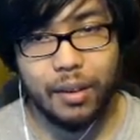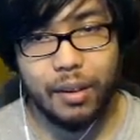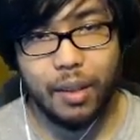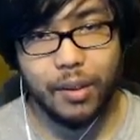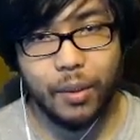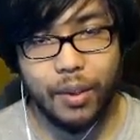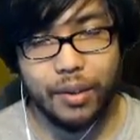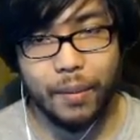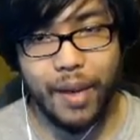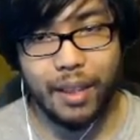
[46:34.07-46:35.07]
Alright, so we're using
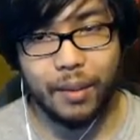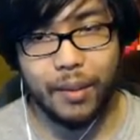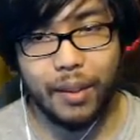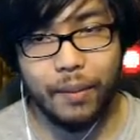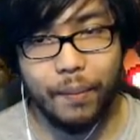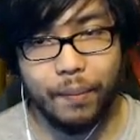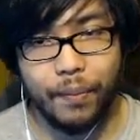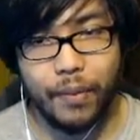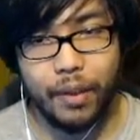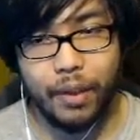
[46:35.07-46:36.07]
the Magnum now,
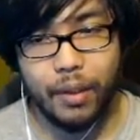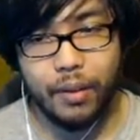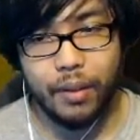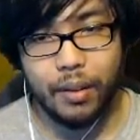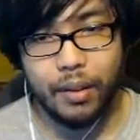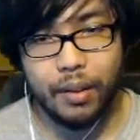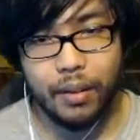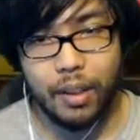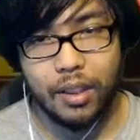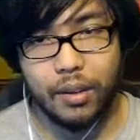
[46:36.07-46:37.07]

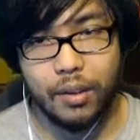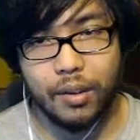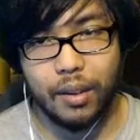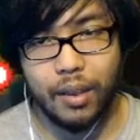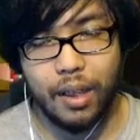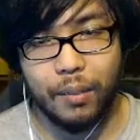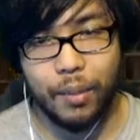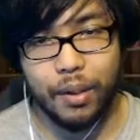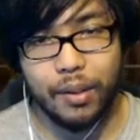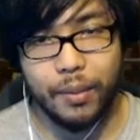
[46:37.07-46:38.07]
because there is a lot of
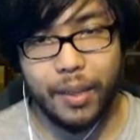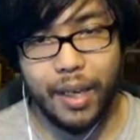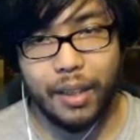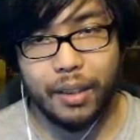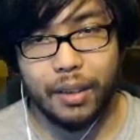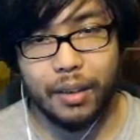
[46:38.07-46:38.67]
bullets to be had here.